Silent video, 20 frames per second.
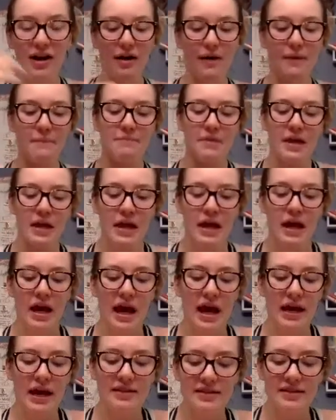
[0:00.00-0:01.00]
And
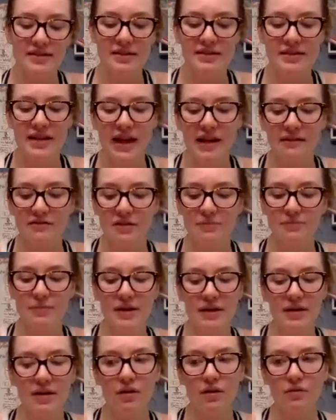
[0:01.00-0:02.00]
this doesn't have to
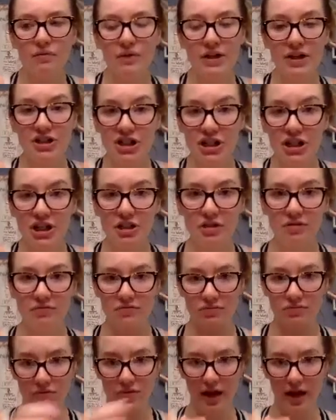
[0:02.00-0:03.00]
be a rigid,
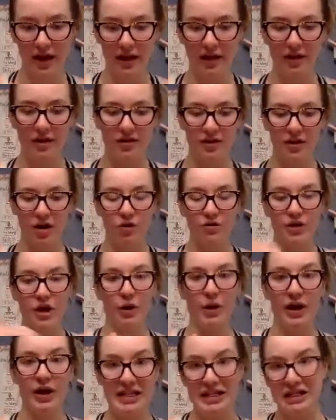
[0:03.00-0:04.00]
like, oh
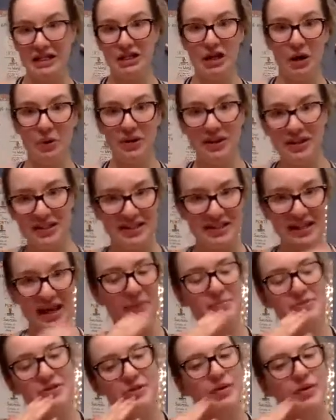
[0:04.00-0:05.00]
no, I didn't go in the
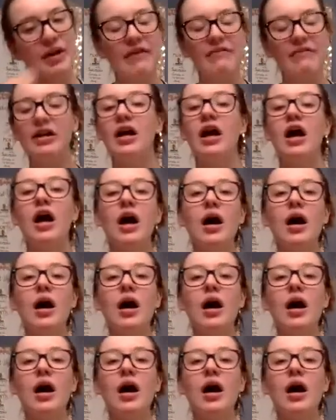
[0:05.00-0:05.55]
steps or whatever.